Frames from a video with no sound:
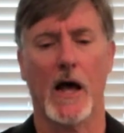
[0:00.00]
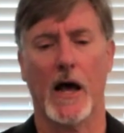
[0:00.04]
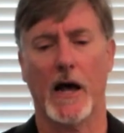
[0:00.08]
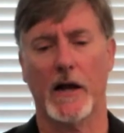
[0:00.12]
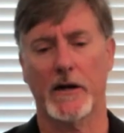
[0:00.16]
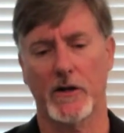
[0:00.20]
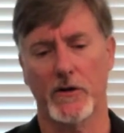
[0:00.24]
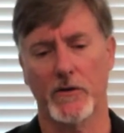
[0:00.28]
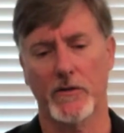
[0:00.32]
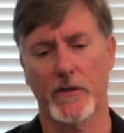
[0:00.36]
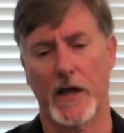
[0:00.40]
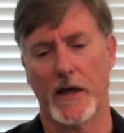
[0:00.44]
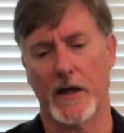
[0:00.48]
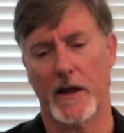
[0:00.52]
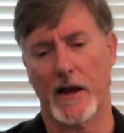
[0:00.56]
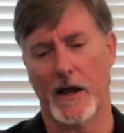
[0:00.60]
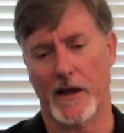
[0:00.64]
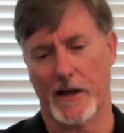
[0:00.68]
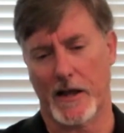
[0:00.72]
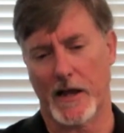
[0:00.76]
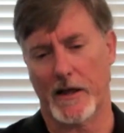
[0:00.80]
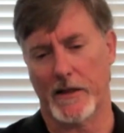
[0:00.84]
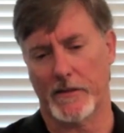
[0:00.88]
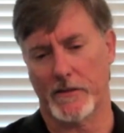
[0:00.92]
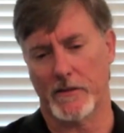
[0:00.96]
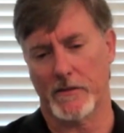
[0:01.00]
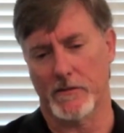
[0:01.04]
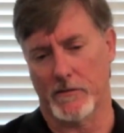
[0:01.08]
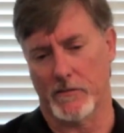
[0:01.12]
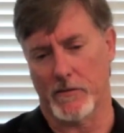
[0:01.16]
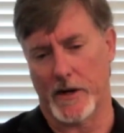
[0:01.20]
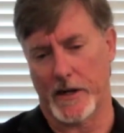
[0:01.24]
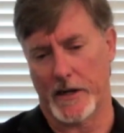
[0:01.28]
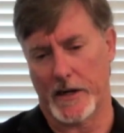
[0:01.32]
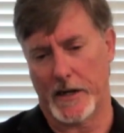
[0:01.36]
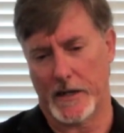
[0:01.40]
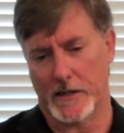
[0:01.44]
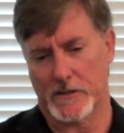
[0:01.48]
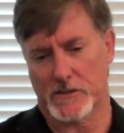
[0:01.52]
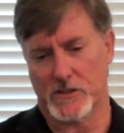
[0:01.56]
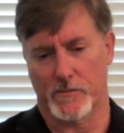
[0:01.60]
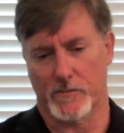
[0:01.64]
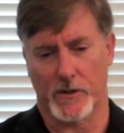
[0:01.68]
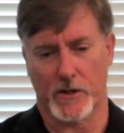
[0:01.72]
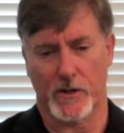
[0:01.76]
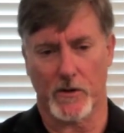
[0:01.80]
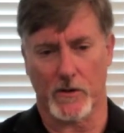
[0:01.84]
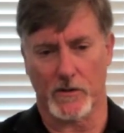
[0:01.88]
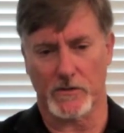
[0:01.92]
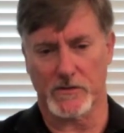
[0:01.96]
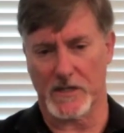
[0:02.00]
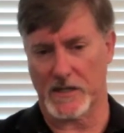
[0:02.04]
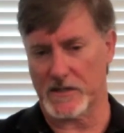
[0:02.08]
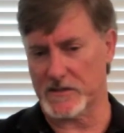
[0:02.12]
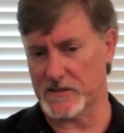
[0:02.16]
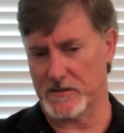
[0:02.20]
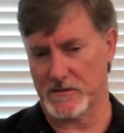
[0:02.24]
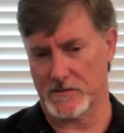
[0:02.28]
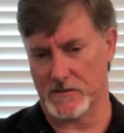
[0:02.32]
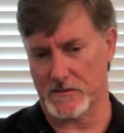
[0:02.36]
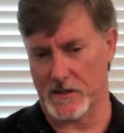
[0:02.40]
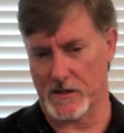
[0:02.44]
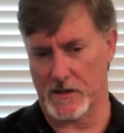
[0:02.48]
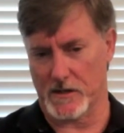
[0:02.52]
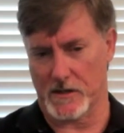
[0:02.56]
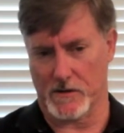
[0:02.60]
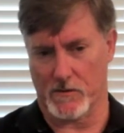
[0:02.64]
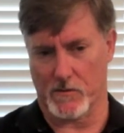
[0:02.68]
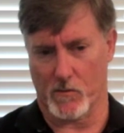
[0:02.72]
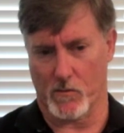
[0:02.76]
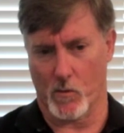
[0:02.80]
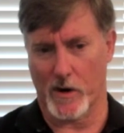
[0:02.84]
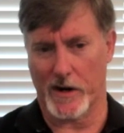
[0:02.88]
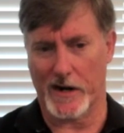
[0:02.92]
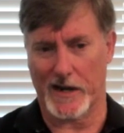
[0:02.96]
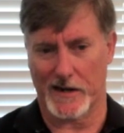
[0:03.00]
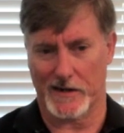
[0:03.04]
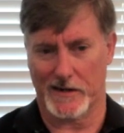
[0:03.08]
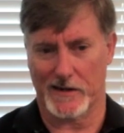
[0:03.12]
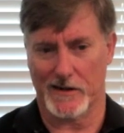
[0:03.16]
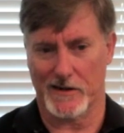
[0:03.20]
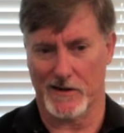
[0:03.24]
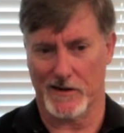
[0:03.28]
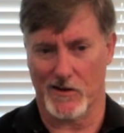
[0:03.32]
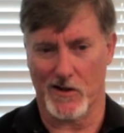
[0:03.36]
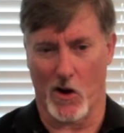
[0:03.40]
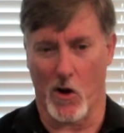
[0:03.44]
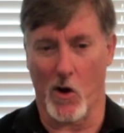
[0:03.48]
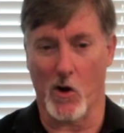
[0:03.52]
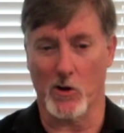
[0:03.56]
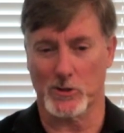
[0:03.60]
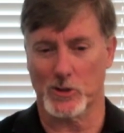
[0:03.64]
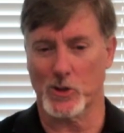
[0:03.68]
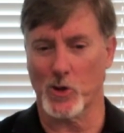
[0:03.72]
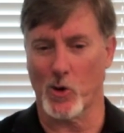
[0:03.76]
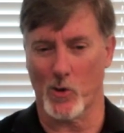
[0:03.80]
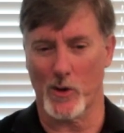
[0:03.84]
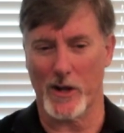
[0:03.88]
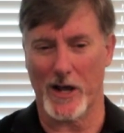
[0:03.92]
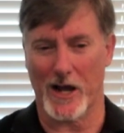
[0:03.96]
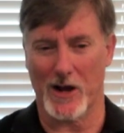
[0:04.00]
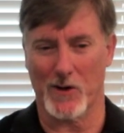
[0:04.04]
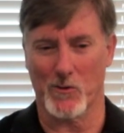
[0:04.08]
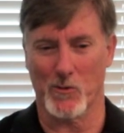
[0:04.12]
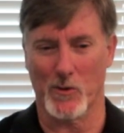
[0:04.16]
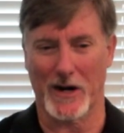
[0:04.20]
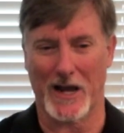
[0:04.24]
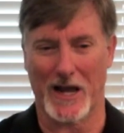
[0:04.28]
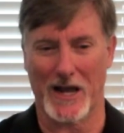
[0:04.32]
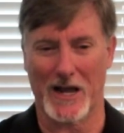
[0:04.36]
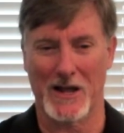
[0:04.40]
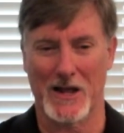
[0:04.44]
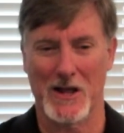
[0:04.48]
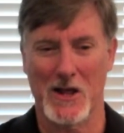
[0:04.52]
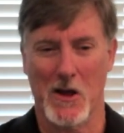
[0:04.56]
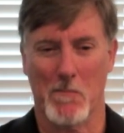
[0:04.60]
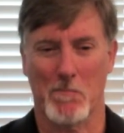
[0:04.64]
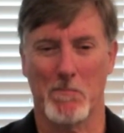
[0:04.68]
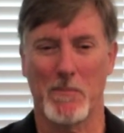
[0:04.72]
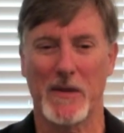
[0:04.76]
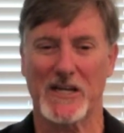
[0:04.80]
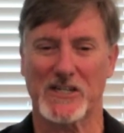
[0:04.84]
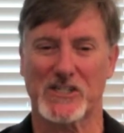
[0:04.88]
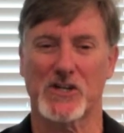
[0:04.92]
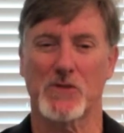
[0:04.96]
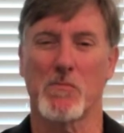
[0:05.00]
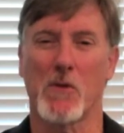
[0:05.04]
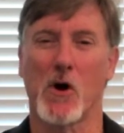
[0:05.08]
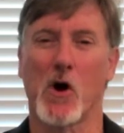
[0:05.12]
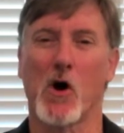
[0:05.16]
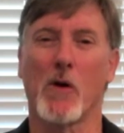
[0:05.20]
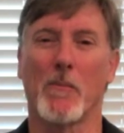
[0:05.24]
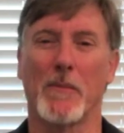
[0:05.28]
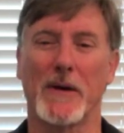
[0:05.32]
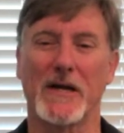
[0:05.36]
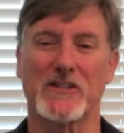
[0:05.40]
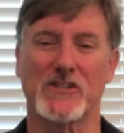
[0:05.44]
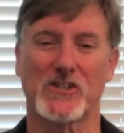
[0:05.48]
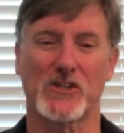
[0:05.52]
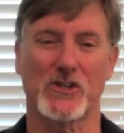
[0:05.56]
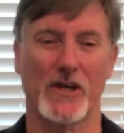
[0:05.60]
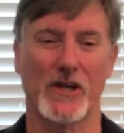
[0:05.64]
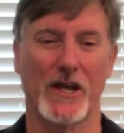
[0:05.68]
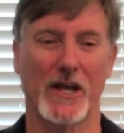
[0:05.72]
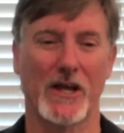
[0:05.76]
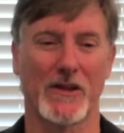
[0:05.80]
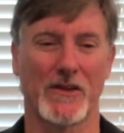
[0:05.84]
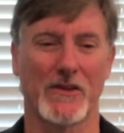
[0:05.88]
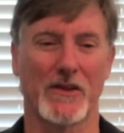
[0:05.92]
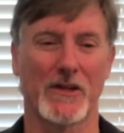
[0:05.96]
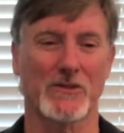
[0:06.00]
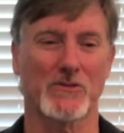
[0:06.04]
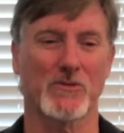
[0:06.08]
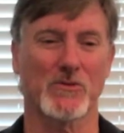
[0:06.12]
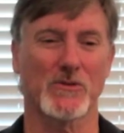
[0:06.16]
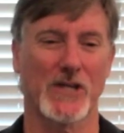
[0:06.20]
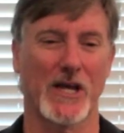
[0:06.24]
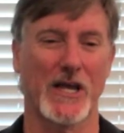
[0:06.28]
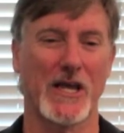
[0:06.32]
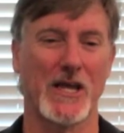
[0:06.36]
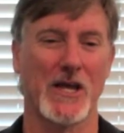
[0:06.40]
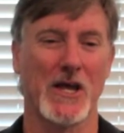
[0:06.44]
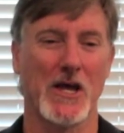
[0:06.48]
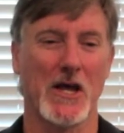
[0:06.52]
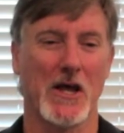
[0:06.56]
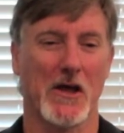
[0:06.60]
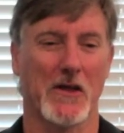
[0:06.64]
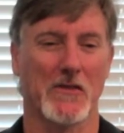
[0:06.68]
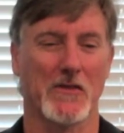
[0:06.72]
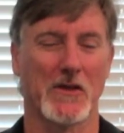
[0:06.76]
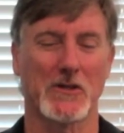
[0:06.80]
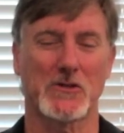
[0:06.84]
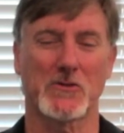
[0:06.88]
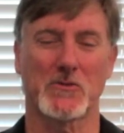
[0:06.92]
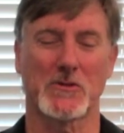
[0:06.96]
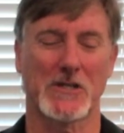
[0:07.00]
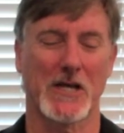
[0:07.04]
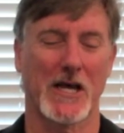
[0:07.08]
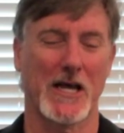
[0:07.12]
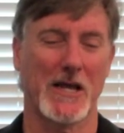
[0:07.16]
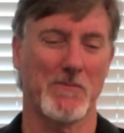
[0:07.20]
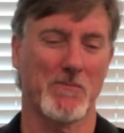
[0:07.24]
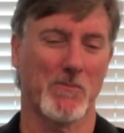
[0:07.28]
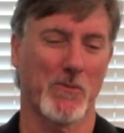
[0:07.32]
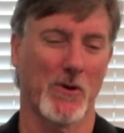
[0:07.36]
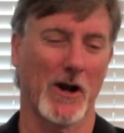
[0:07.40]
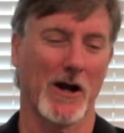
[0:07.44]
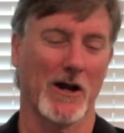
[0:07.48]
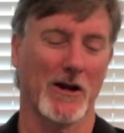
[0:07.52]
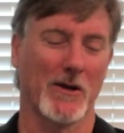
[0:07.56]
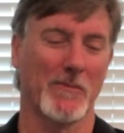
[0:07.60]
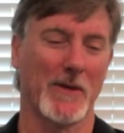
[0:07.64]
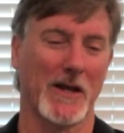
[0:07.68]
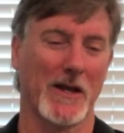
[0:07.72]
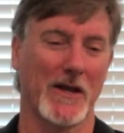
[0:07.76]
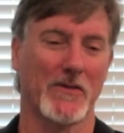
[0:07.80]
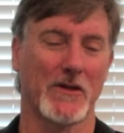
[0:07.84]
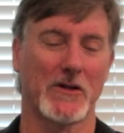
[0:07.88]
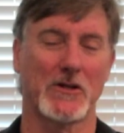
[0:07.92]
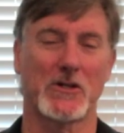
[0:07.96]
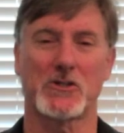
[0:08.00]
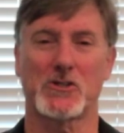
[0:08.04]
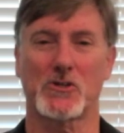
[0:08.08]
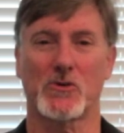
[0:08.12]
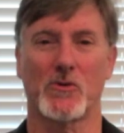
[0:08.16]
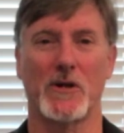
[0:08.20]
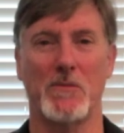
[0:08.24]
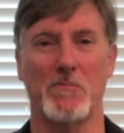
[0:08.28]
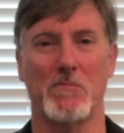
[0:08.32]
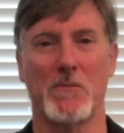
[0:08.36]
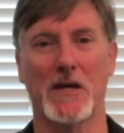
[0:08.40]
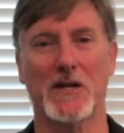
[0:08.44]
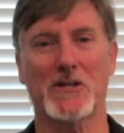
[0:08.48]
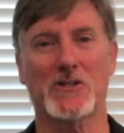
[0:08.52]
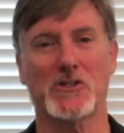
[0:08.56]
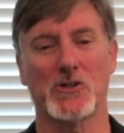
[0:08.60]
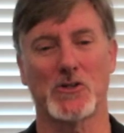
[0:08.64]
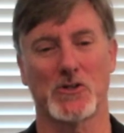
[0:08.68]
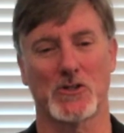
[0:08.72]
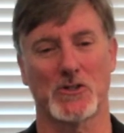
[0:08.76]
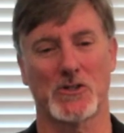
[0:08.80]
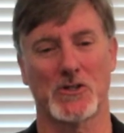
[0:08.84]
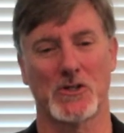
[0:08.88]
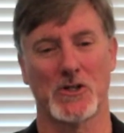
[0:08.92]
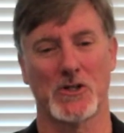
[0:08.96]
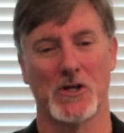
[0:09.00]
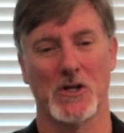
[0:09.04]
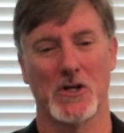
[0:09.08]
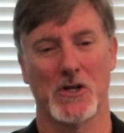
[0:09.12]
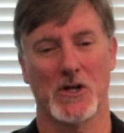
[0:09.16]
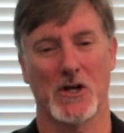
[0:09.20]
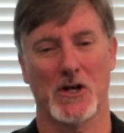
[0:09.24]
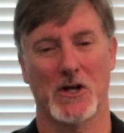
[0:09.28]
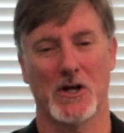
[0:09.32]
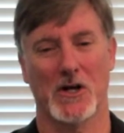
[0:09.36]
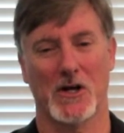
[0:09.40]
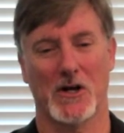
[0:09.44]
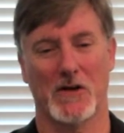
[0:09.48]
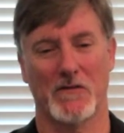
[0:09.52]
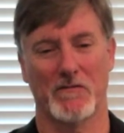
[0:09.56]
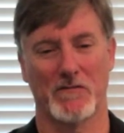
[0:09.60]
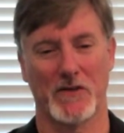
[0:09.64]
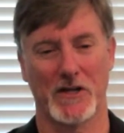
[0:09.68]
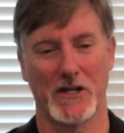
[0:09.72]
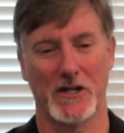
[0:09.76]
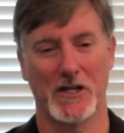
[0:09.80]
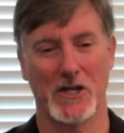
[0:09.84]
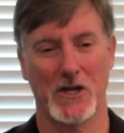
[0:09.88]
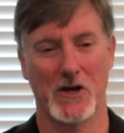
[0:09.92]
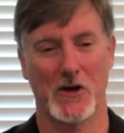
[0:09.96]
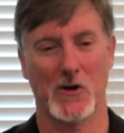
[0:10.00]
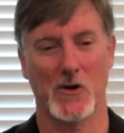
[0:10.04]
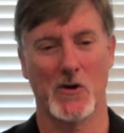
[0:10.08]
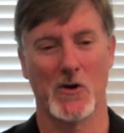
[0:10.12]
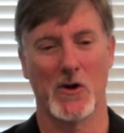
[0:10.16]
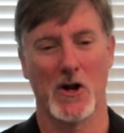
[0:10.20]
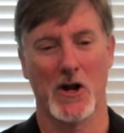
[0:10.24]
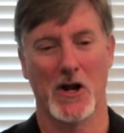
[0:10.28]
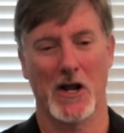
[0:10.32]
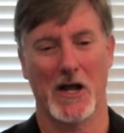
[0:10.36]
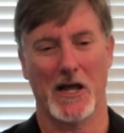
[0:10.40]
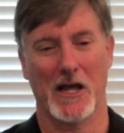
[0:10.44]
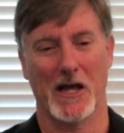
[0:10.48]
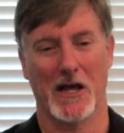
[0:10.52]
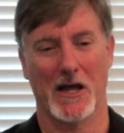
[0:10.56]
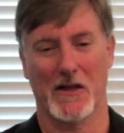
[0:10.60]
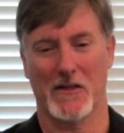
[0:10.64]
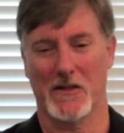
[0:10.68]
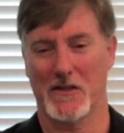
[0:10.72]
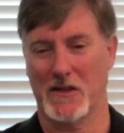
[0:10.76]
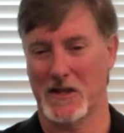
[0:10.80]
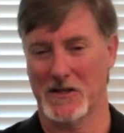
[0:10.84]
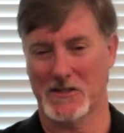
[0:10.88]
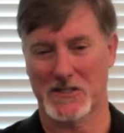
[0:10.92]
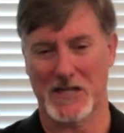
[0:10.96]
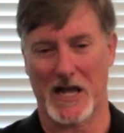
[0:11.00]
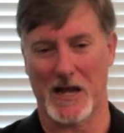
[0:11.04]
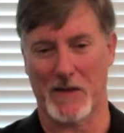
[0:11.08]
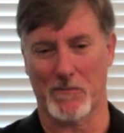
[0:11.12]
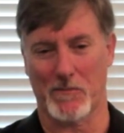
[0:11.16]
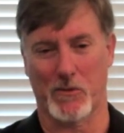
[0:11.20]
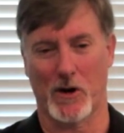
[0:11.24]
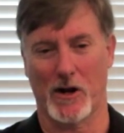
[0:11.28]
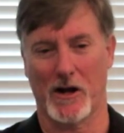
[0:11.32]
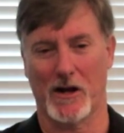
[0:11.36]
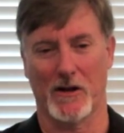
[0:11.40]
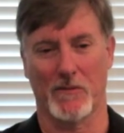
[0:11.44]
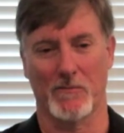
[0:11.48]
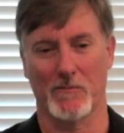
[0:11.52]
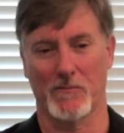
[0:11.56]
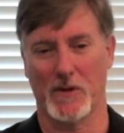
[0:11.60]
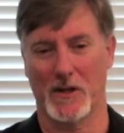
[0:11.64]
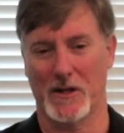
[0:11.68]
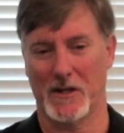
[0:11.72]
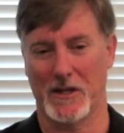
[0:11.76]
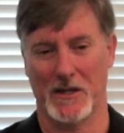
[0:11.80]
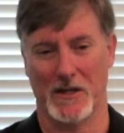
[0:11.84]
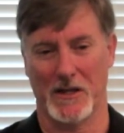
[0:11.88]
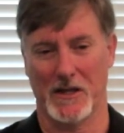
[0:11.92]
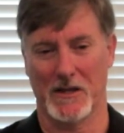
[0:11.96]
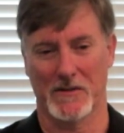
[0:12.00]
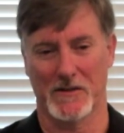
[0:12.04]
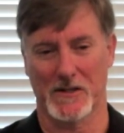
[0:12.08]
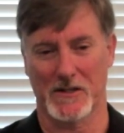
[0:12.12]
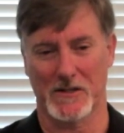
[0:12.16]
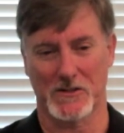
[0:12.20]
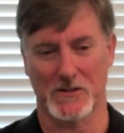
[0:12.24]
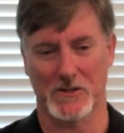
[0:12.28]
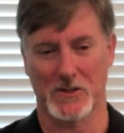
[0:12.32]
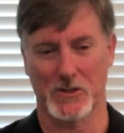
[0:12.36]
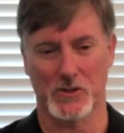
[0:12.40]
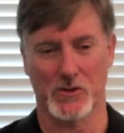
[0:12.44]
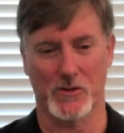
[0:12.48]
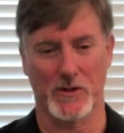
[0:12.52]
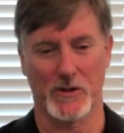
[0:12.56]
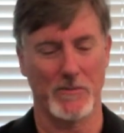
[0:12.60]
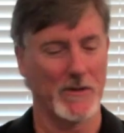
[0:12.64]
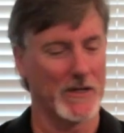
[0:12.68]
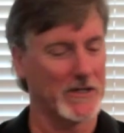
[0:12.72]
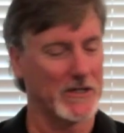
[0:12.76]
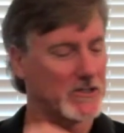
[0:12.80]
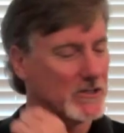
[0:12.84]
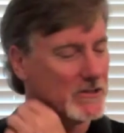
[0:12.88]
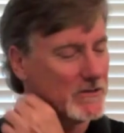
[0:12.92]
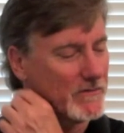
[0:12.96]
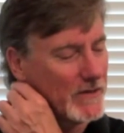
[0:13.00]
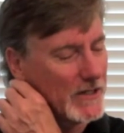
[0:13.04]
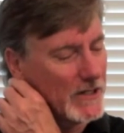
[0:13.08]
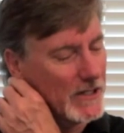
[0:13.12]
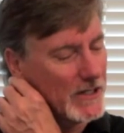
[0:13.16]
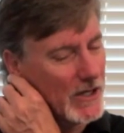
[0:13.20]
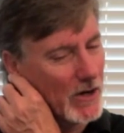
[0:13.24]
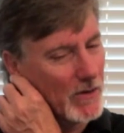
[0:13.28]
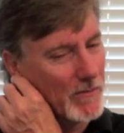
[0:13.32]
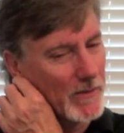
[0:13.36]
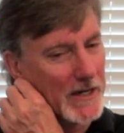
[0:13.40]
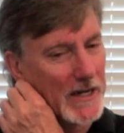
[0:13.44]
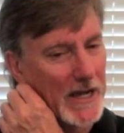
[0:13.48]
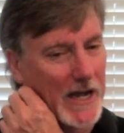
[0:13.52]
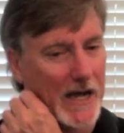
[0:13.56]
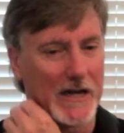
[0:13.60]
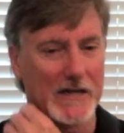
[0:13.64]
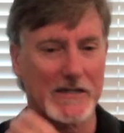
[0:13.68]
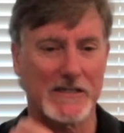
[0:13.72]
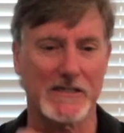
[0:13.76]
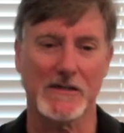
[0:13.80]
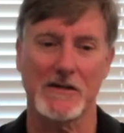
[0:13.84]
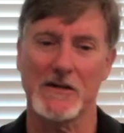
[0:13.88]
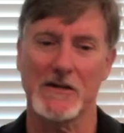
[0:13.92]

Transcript: I knew that I got the right answer because that's uh, what I also got when I mixed moments. It, this was a this was a problem in the discrete mixtures uh, video, uh, exact problem in, in, the discrete mixtures video, but I,